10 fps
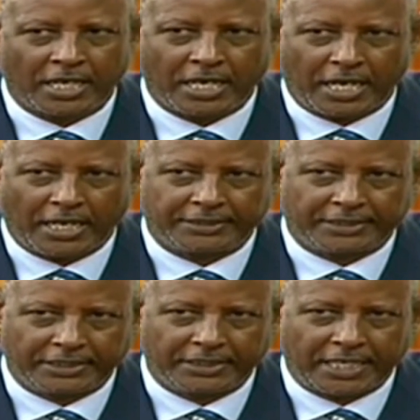I
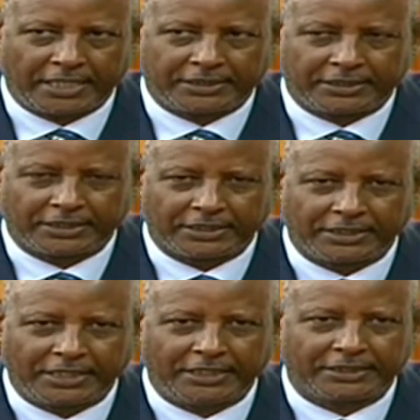see that
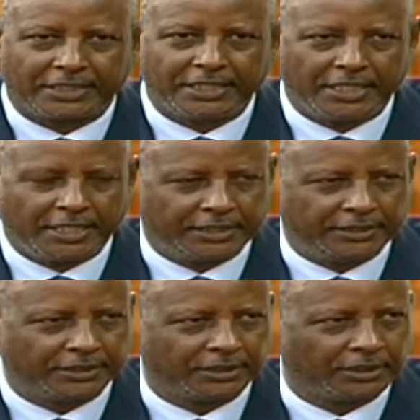there is
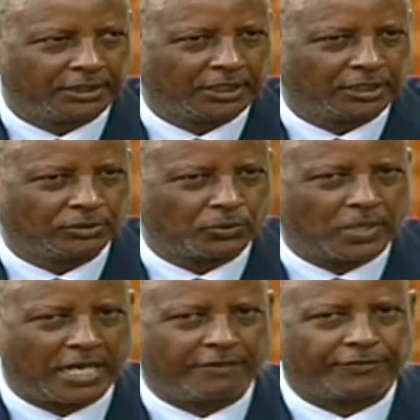need to
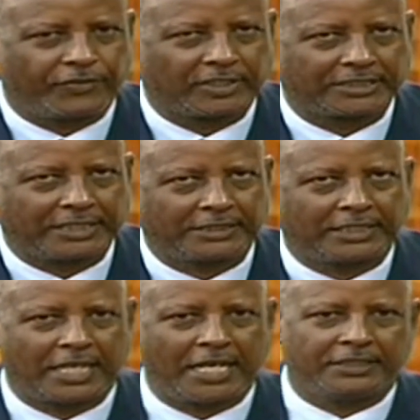have
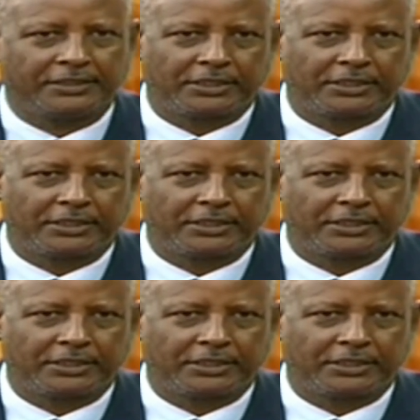satellite